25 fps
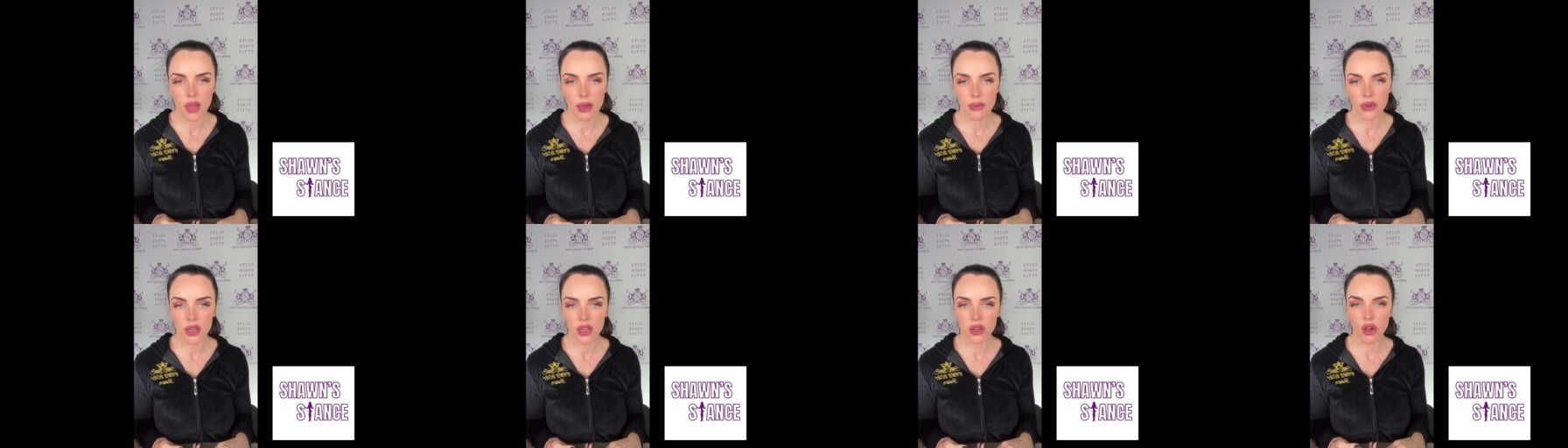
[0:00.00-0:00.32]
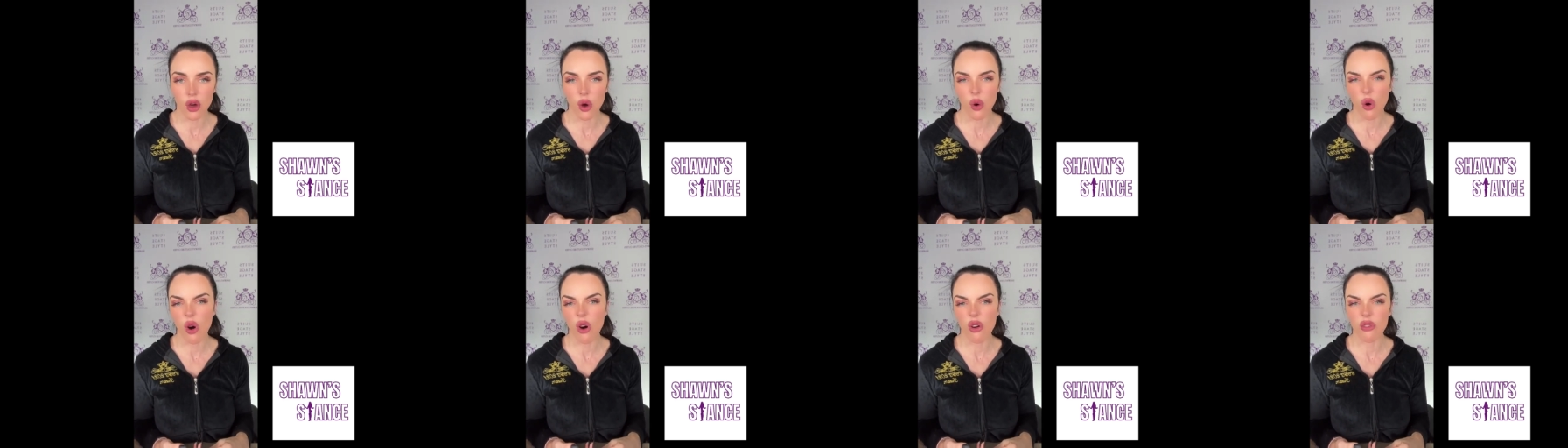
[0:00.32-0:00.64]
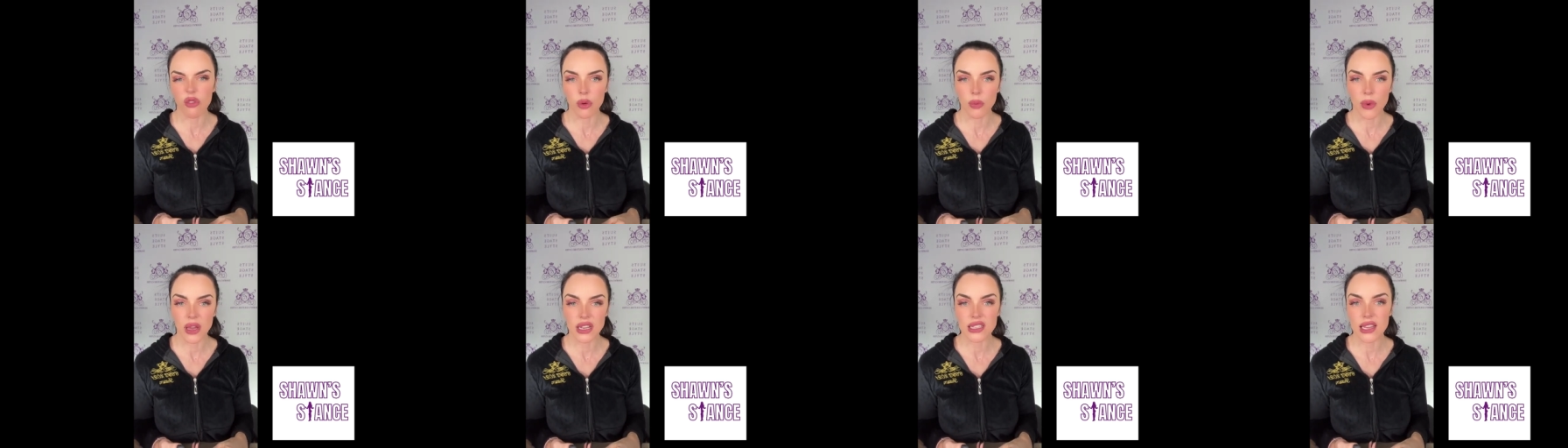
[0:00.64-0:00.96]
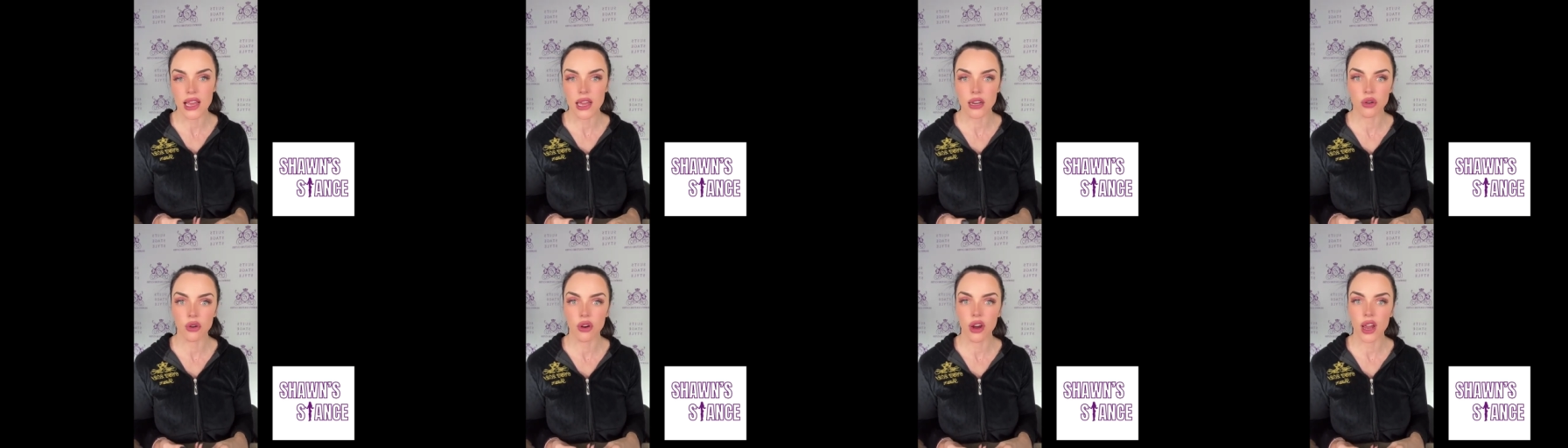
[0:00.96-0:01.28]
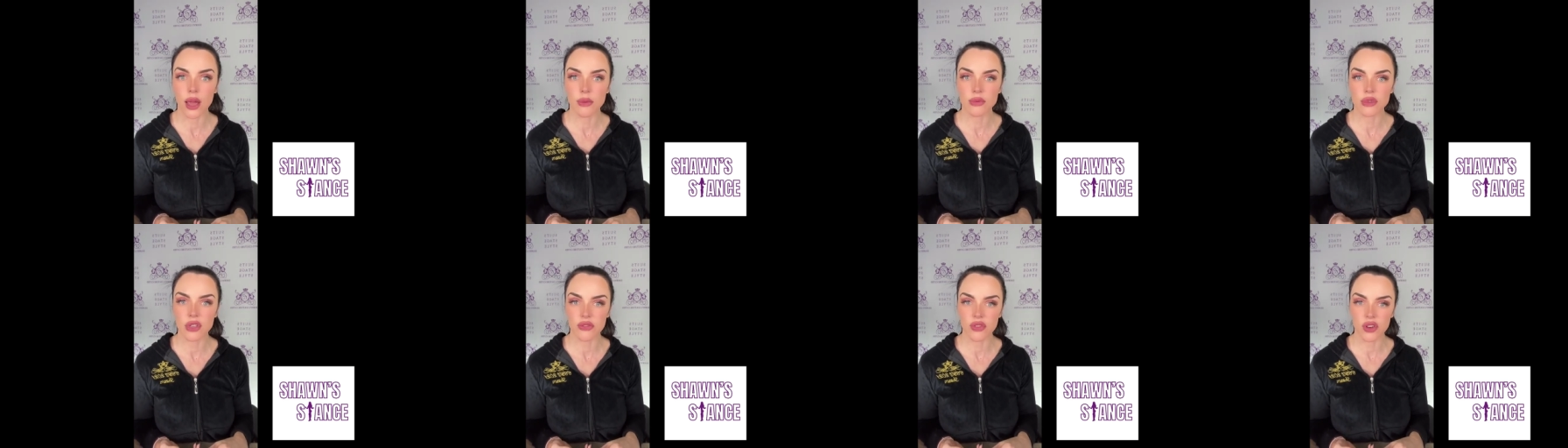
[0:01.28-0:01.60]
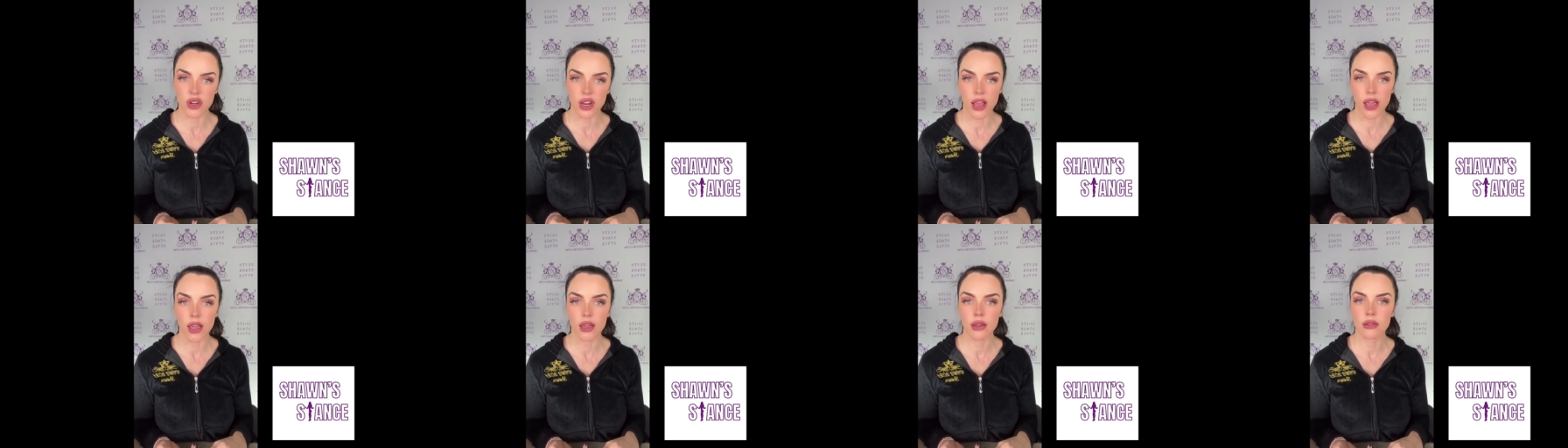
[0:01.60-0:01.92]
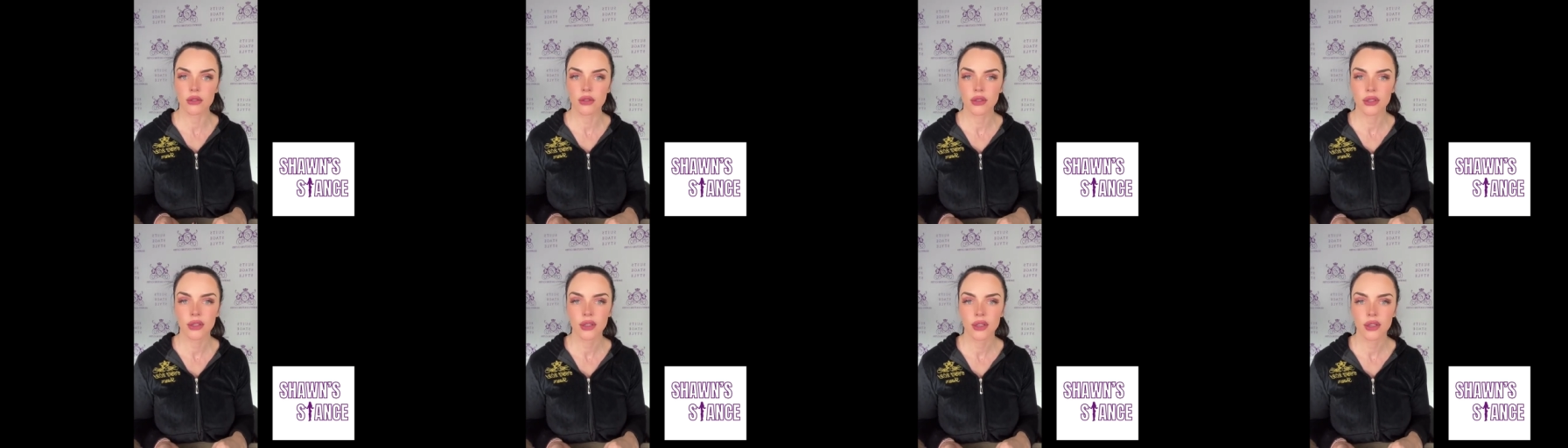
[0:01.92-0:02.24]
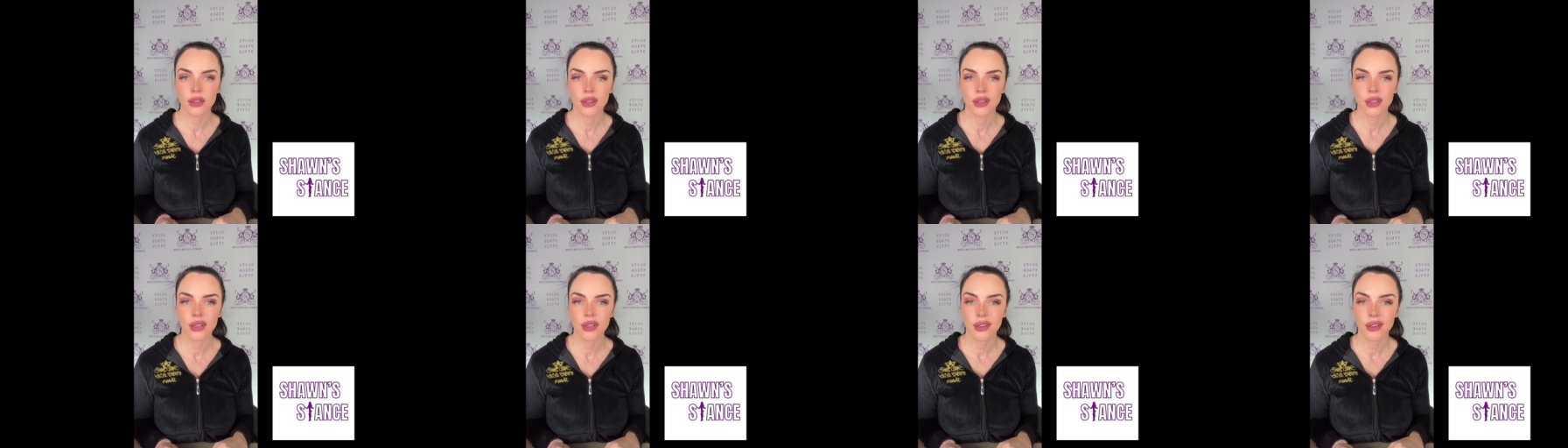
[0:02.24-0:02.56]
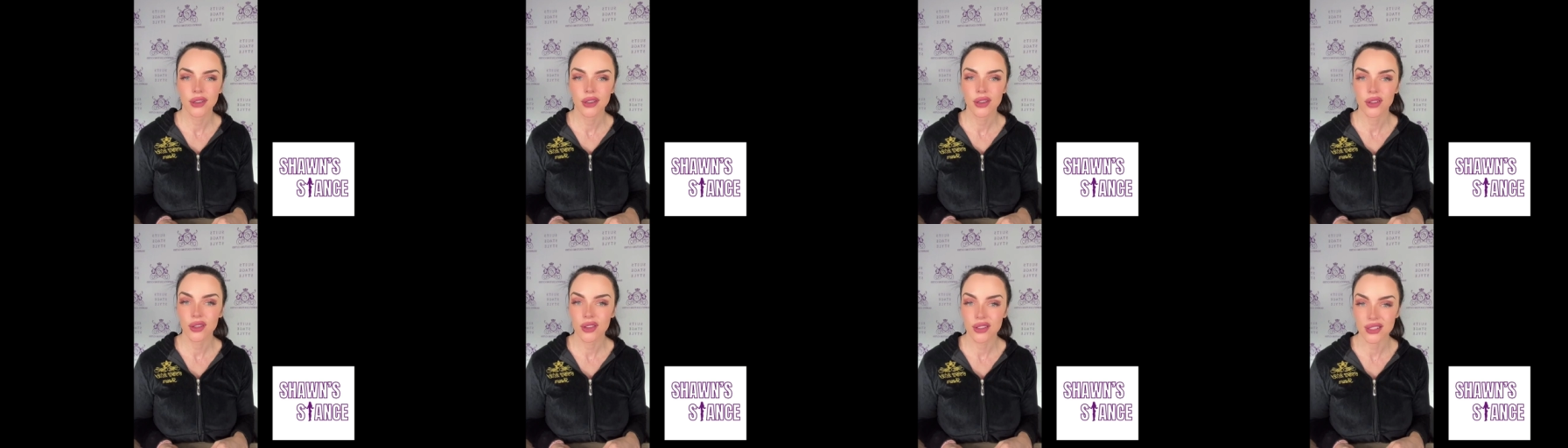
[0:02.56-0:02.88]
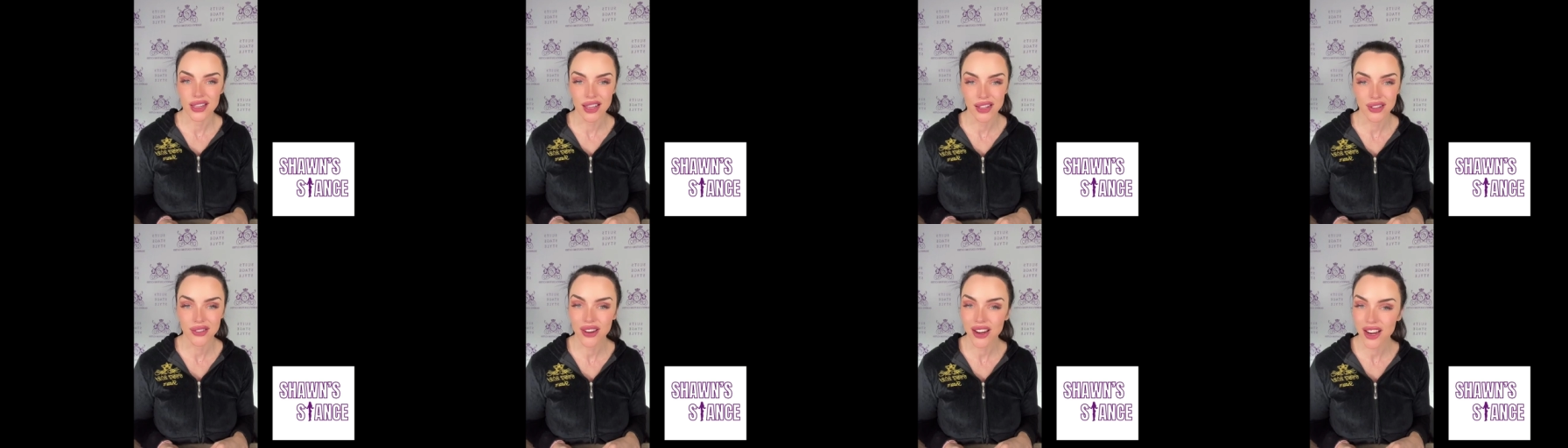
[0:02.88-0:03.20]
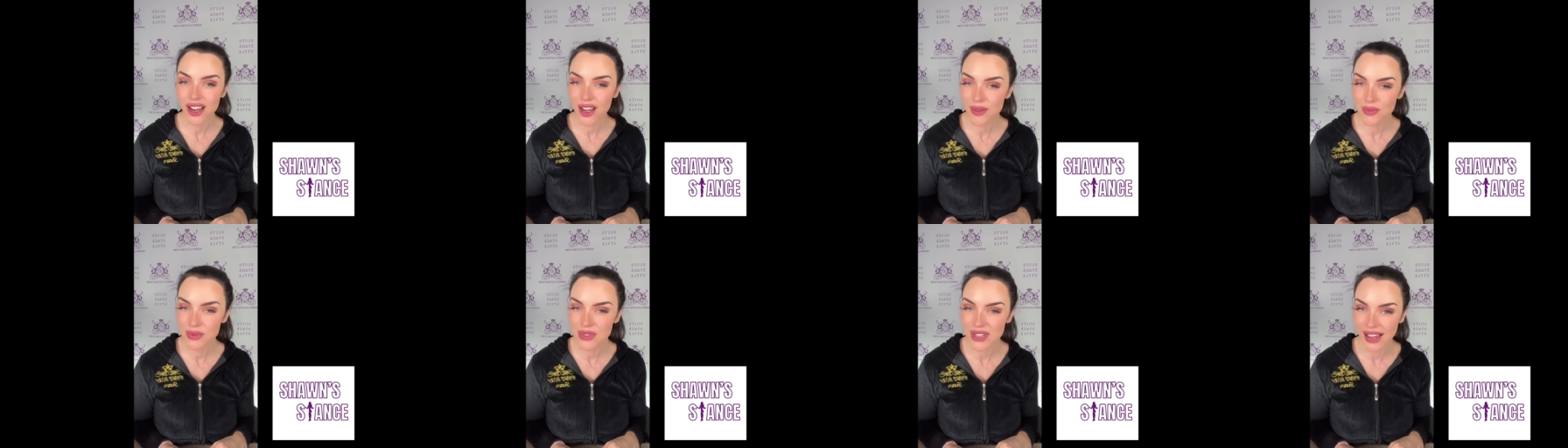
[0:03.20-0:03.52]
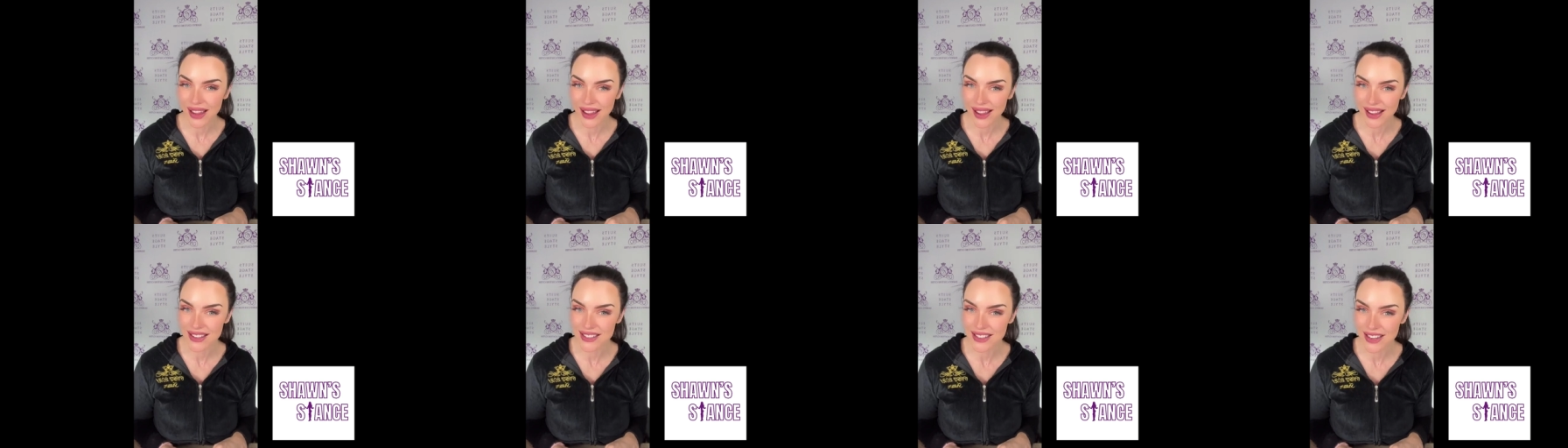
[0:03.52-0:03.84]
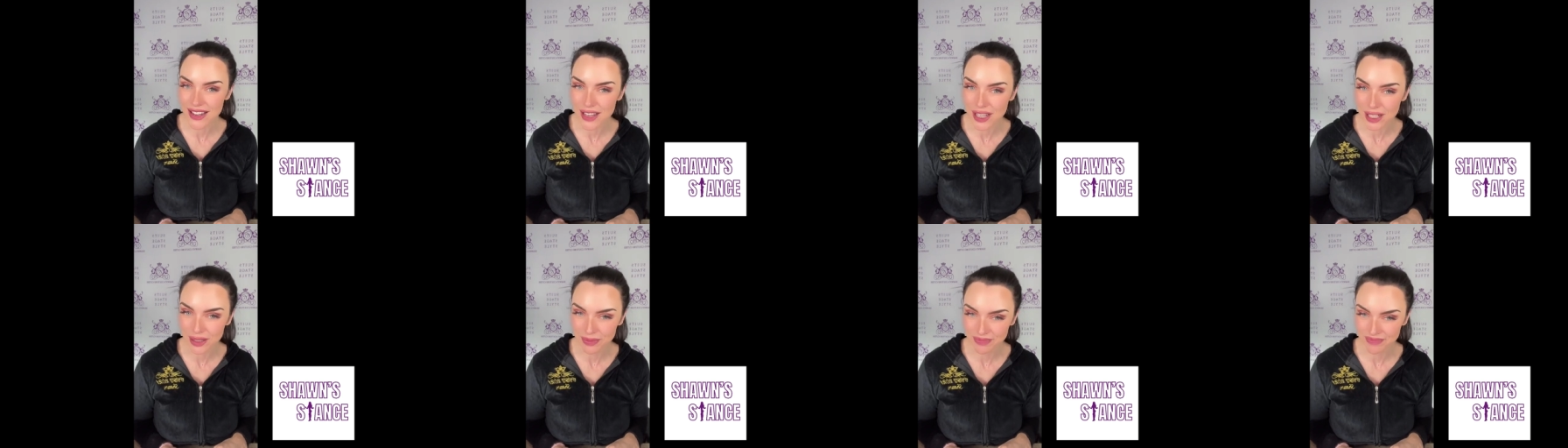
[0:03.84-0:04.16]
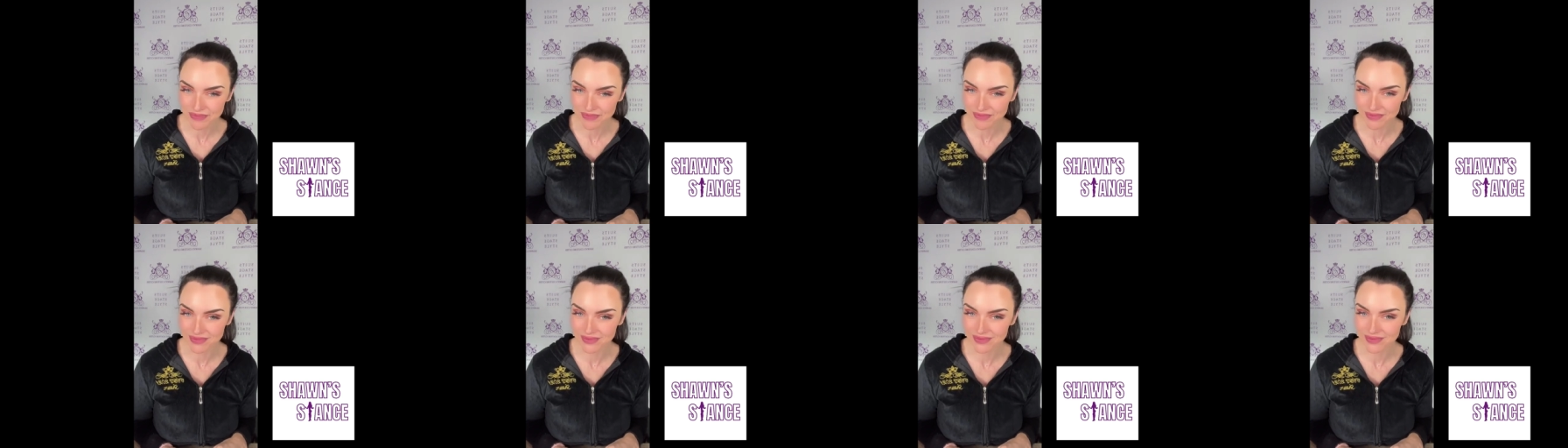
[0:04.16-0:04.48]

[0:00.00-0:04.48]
Maybe you go over by ten grams every day. ten grams adds up.